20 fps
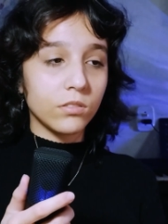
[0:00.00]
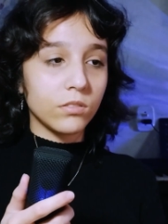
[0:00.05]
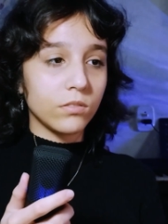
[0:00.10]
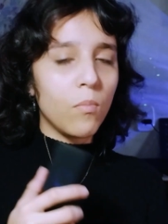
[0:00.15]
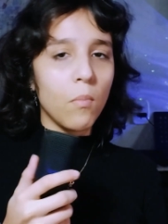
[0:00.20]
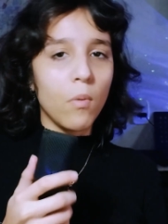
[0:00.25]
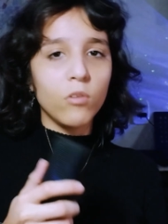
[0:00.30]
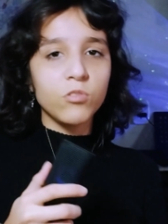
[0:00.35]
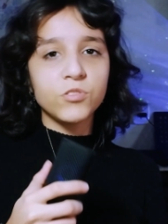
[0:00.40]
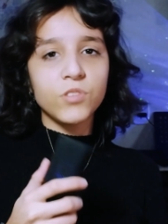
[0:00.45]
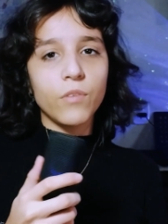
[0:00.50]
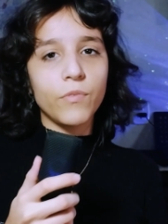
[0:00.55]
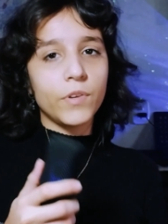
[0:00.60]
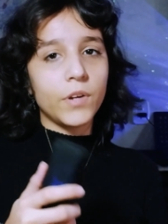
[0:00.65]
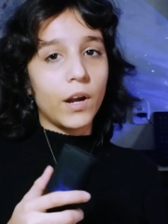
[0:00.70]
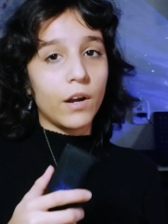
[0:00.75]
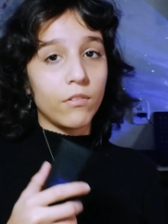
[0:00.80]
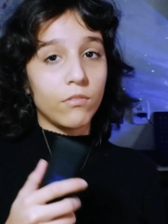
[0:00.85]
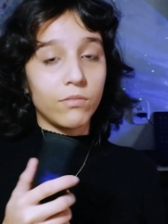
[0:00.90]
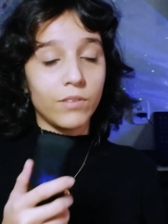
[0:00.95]
Most of
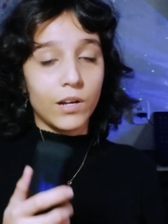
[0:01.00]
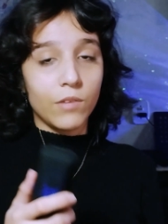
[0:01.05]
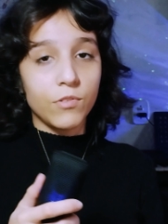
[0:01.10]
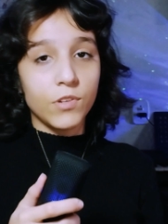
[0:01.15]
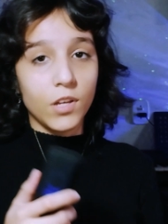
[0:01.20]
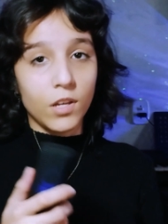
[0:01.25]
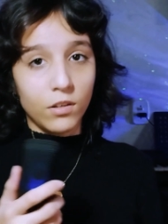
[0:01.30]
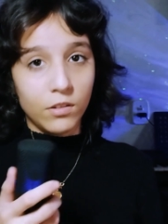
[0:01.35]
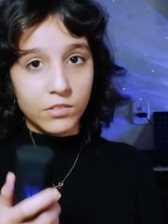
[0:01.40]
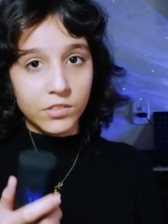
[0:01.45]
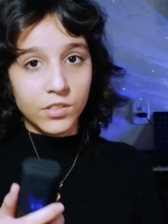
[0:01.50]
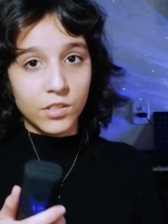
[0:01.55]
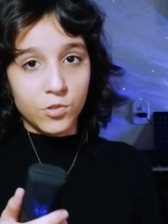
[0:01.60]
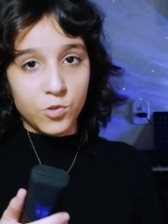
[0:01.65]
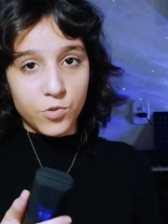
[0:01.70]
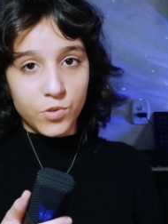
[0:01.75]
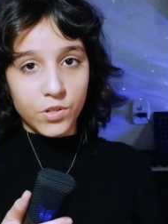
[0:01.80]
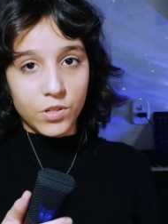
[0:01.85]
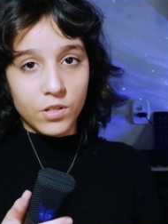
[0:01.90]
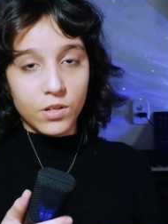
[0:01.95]
them are very
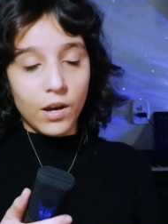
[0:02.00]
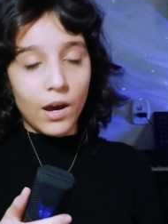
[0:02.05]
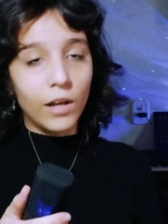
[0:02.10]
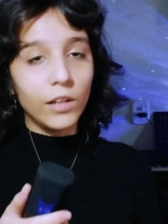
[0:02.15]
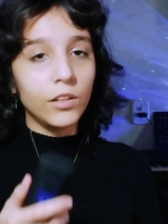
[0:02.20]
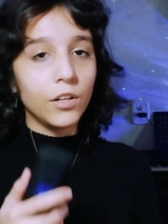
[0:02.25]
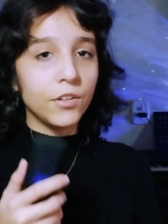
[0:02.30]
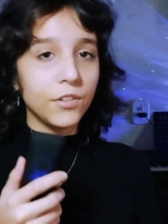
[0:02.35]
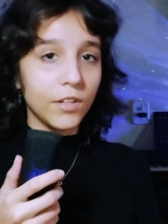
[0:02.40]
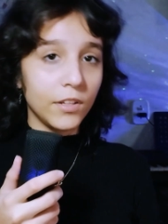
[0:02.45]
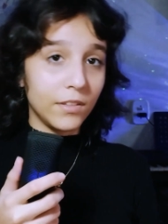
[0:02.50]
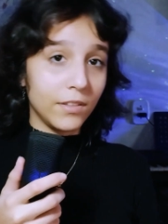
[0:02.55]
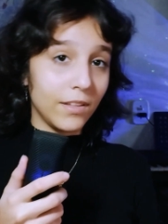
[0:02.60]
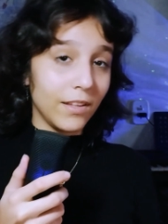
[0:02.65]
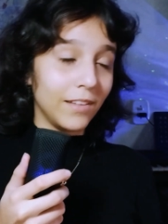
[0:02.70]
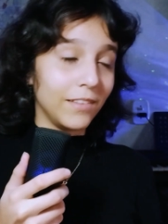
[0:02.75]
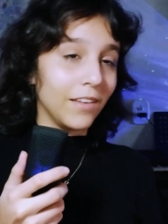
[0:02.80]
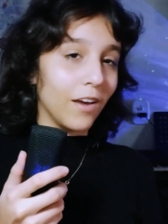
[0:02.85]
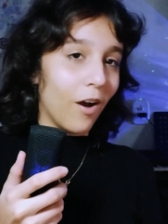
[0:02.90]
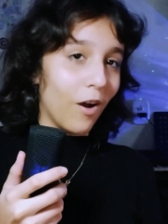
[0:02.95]
egocentric. I learned it
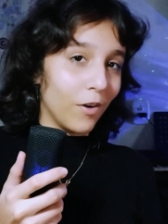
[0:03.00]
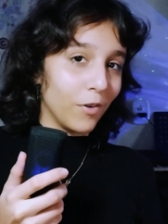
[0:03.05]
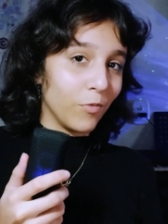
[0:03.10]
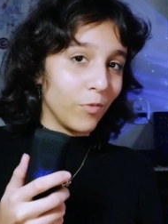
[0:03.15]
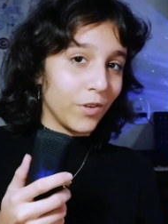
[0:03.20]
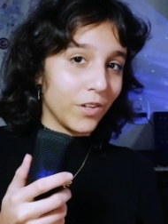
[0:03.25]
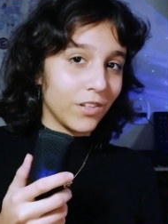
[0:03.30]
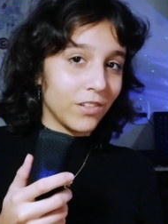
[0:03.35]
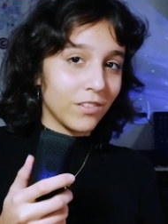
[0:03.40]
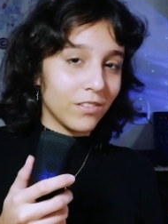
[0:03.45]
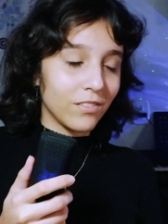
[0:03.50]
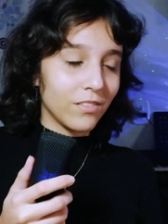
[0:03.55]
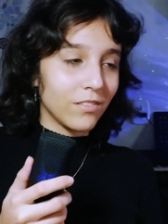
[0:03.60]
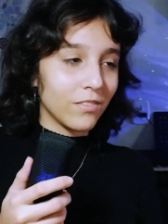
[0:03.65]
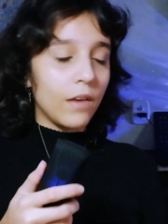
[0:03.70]
in the hard way.